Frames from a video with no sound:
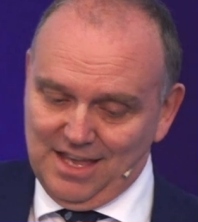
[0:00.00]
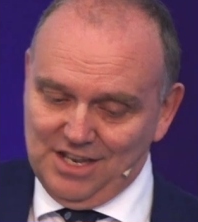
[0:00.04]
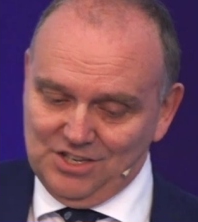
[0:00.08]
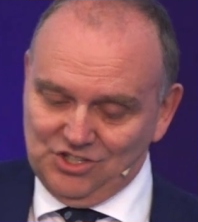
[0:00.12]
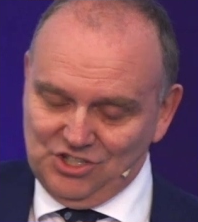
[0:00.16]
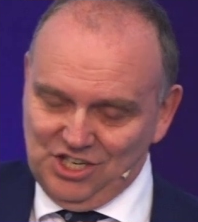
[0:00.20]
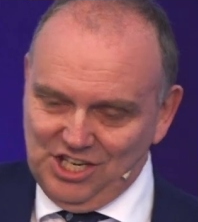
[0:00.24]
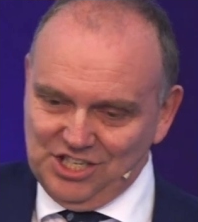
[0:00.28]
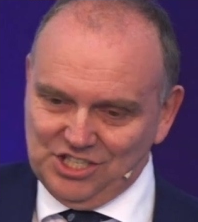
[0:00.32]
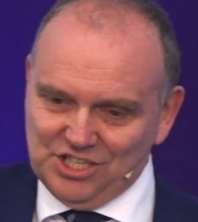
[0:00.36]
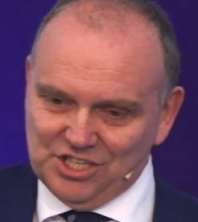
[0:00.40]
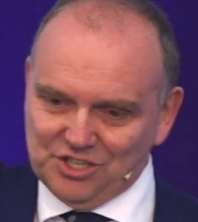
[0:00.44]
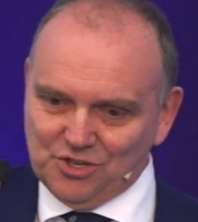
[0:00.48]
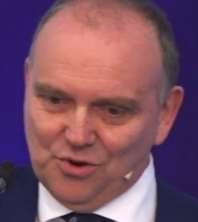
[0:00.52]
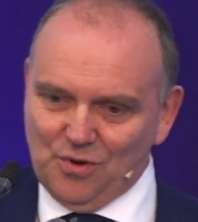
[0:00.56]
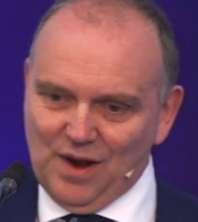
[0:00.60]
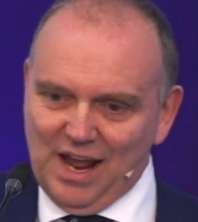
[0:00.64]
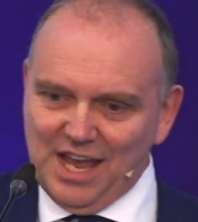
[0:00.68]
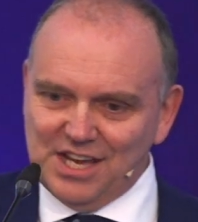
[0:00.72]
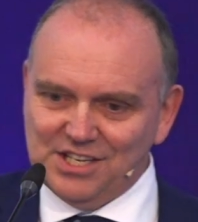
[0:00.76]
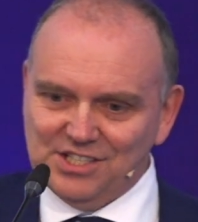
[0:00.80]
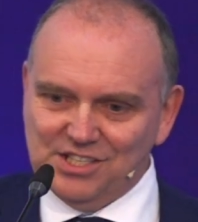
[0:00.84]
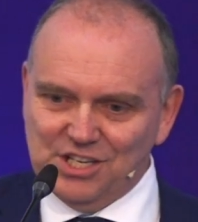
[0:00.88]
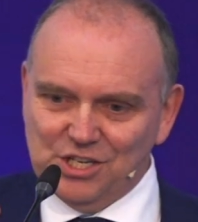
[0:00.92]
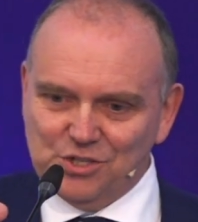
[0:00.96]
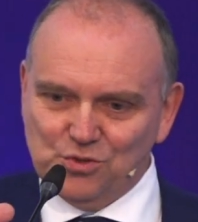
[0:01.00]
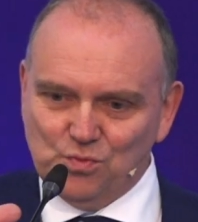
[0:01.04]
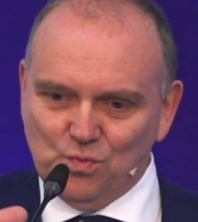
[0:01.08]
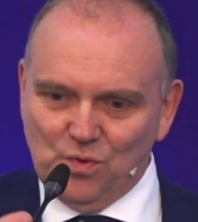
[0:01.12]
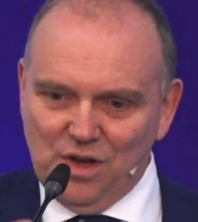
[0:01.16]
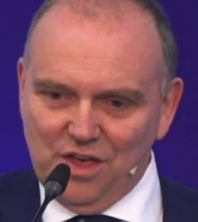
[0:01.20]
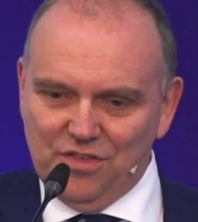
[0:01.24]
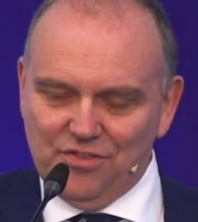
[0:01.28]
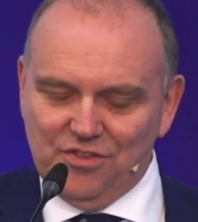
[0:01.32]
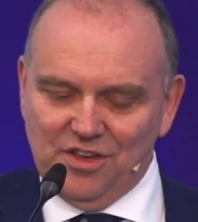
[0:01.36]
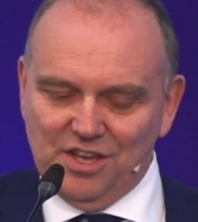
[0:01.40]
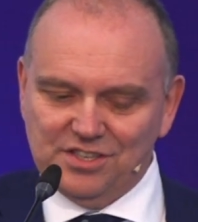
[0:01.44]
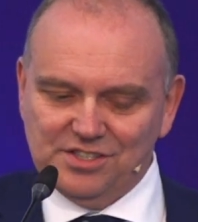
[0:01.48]
Jesus Christ is
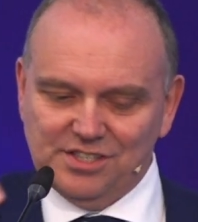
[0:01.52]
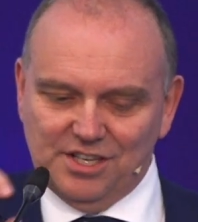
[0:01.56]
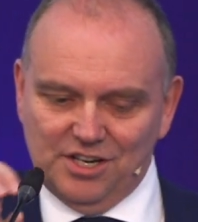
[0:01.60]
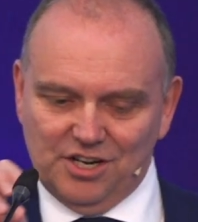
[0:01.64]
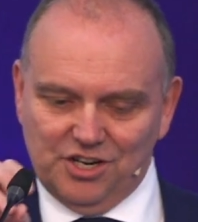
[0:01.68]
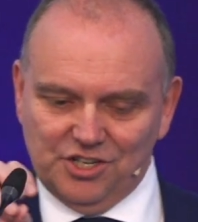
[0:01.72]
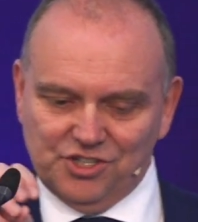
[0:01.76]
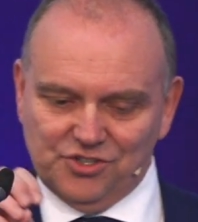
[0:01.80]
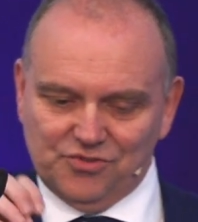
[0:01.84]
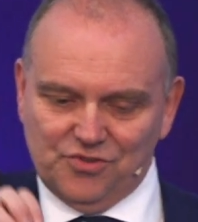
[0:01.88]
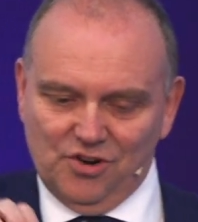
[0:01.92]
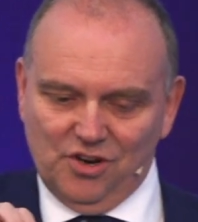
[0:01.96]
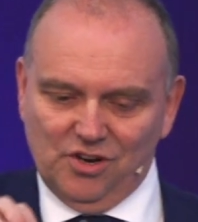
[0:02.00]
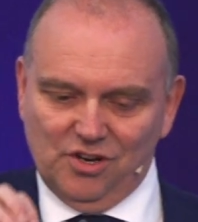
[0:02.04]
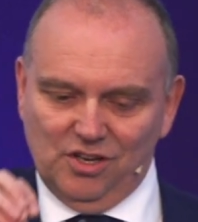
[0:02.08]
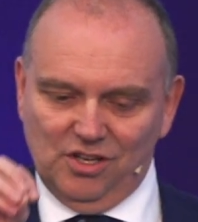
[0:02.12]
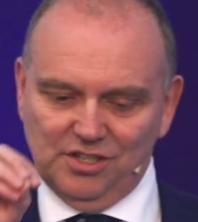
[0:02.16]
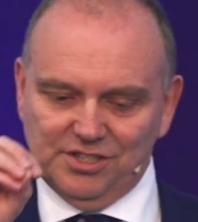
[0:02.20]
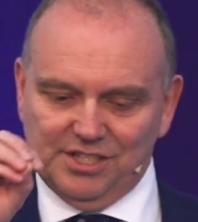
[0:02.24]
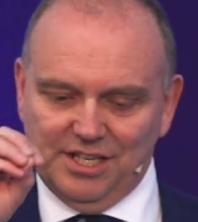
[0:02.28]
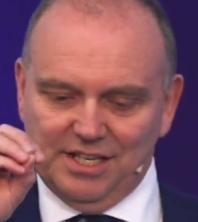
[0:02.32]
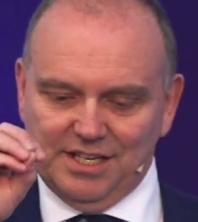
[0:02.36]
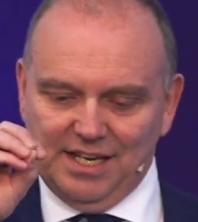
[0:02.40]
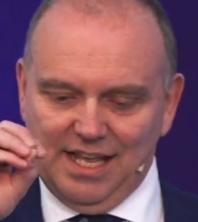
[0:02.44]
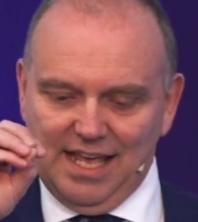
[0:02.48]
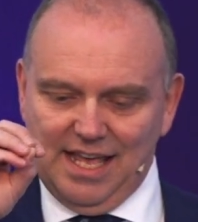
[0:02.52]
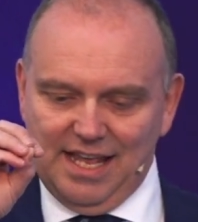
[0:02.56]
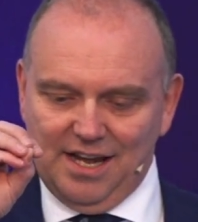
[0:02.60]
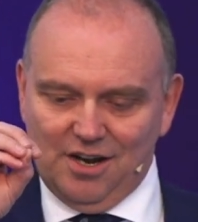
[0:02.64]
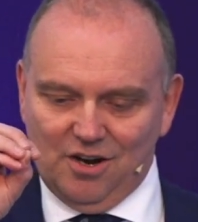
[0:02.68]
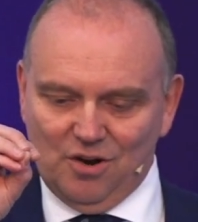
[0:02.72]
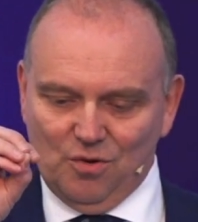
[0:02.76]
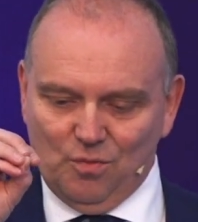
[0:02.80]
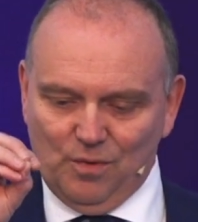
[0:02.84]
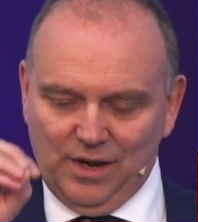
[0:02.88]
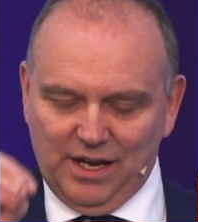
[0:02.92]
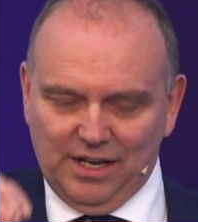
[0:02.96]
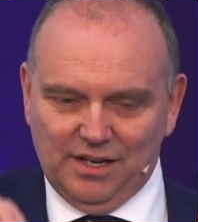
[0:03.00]
with us in our struggles and in
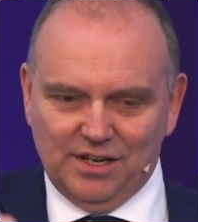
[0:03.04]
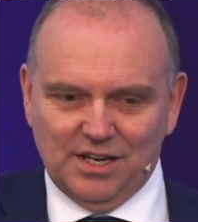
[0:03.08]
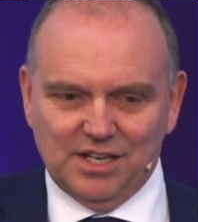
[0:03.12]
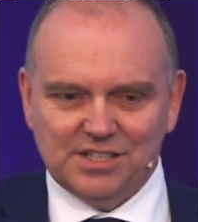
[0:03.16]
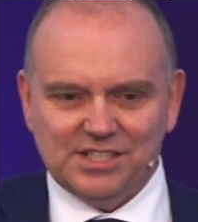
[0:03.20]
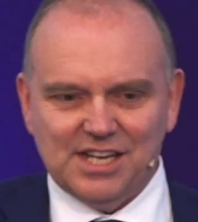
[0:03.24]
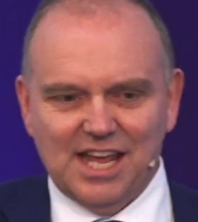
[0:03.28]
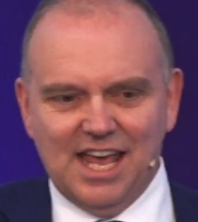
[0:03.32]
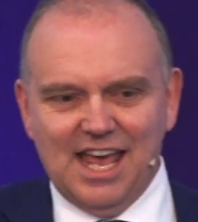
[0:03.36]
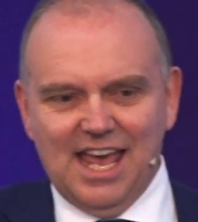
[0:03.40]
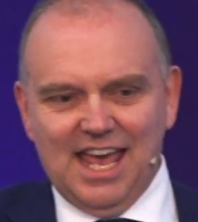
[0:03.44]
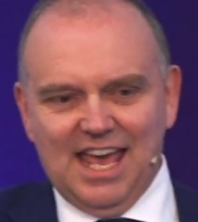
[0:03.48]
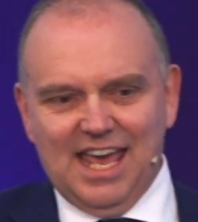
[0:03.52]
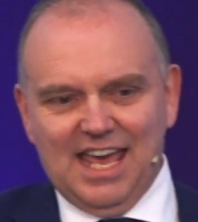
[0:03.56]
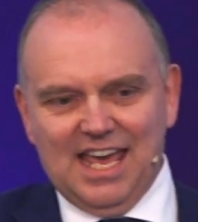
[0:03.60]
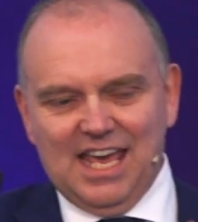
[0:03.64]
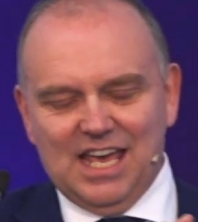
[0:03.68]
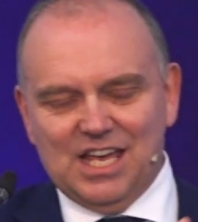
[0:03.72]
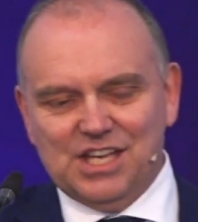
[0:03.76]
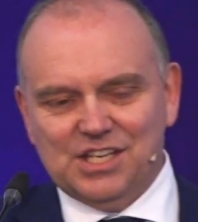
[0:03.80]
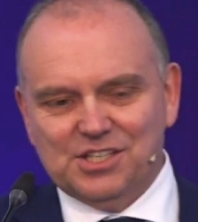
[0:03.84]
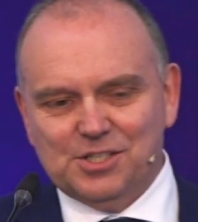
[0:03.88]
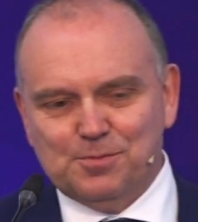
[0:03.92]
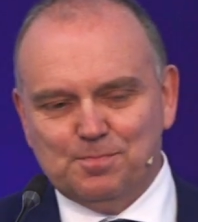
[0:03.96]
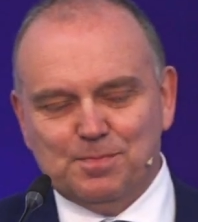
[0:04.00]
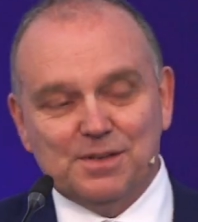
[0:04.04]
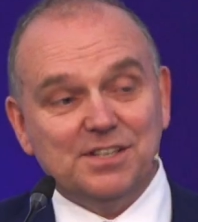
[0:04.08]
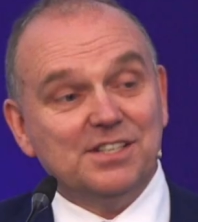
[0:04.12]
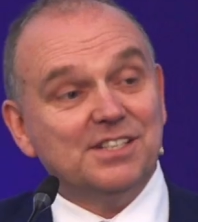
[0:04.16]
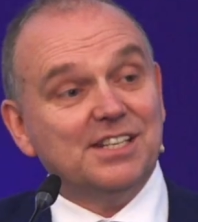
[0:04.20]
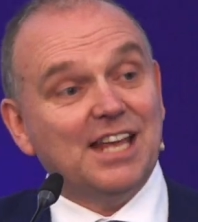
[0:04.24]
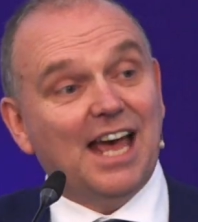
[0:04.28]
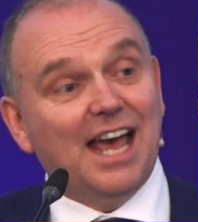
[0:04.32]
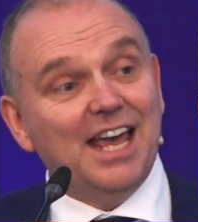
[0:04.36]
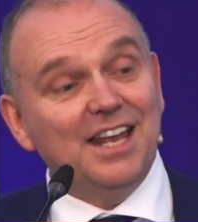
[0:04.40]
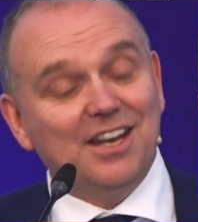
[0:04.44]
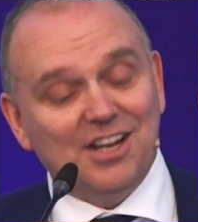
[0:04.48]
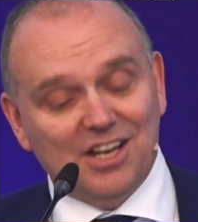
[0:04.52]
our weakness. He is
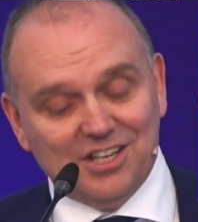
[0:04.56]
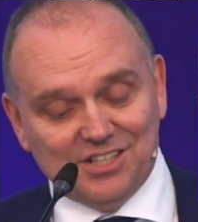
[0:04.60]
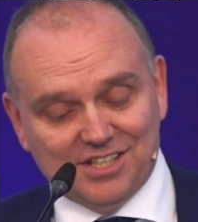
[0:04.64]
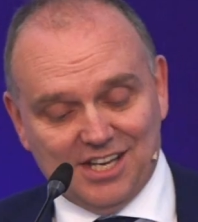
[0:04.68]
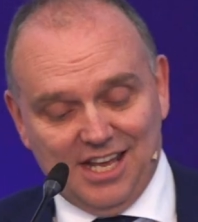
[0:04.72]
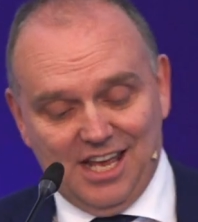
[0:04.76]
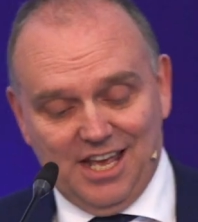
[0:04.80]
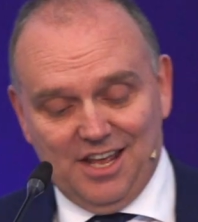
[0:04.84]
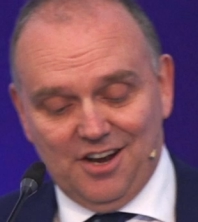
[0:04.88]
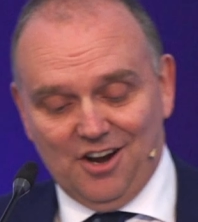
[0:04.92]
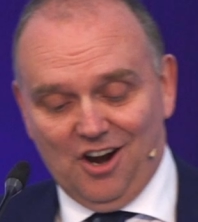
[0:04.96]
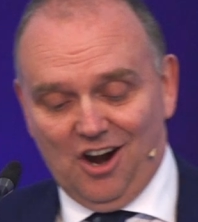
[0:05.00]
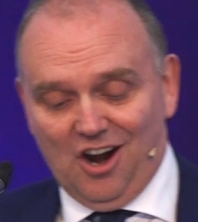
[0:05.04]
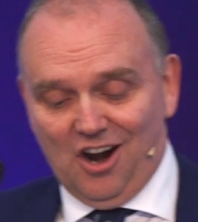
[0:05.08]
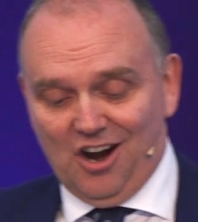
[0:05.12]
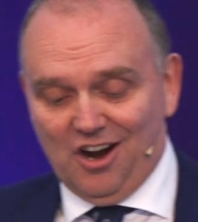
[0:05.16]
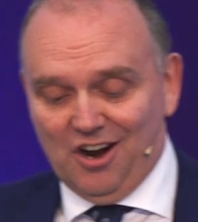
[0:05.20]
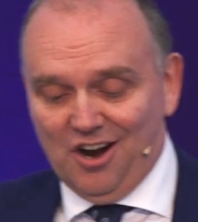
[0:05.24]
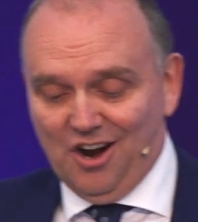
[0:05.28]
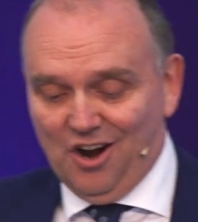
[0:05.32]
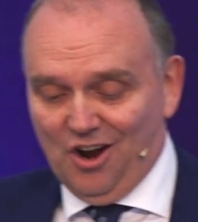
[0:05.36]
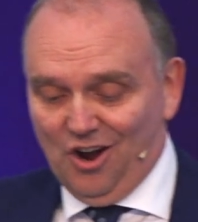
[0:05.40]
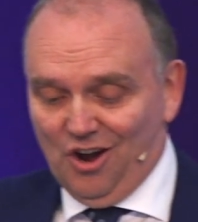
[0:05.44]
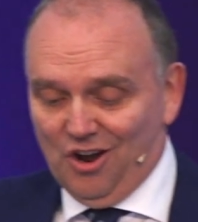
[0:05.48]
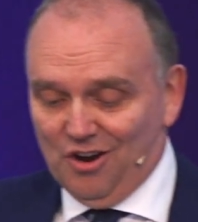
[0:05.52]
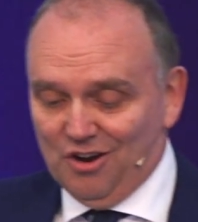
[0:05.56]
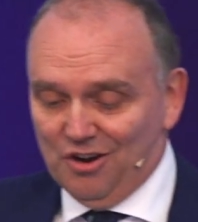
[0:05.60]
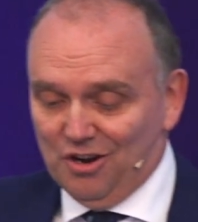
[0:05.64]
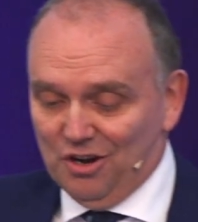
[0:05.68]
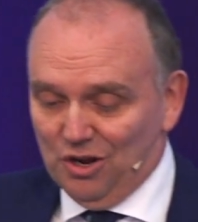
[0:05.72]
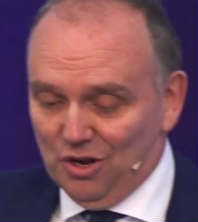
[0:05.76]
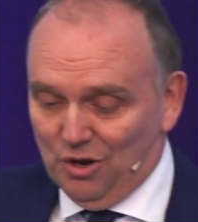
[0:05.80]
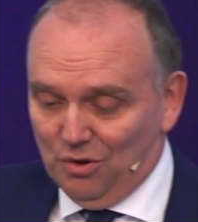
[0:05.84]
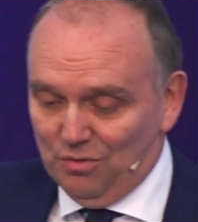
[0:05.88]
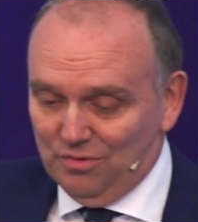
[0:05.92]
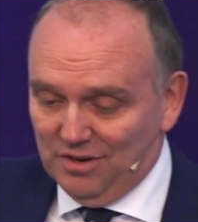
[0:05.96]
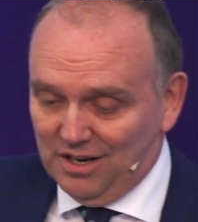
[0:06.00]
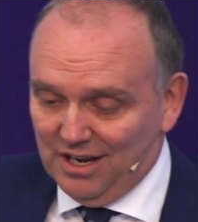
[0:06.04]
beside us in our
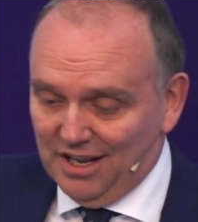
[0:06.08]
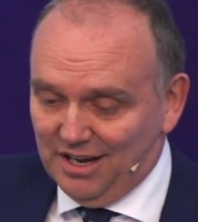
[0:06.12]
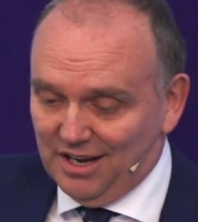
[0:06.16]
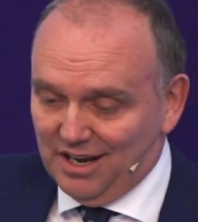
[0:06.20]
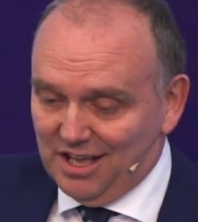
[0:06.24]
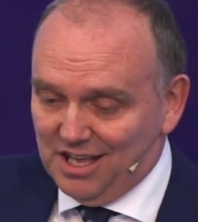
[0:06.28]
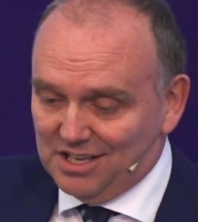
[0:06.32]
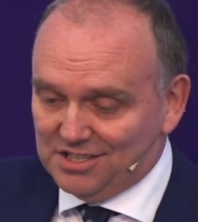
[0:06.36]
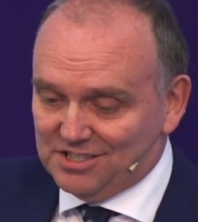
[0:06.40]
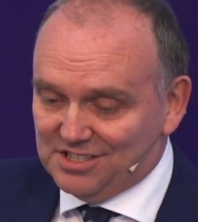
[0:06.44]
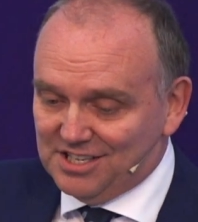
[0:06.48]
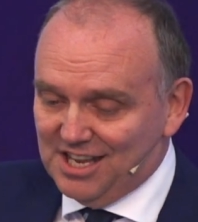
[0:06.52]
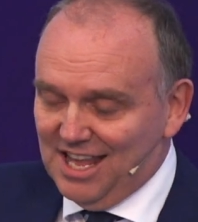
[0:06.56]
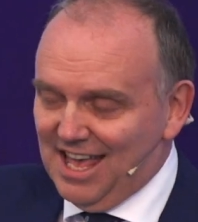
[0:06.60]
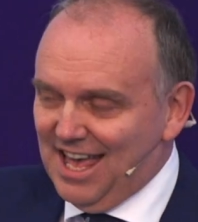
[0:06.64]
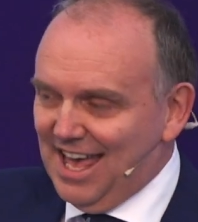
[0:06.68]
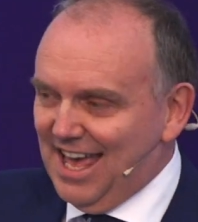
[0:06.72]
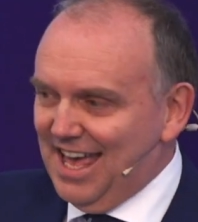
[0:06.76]
loneliness.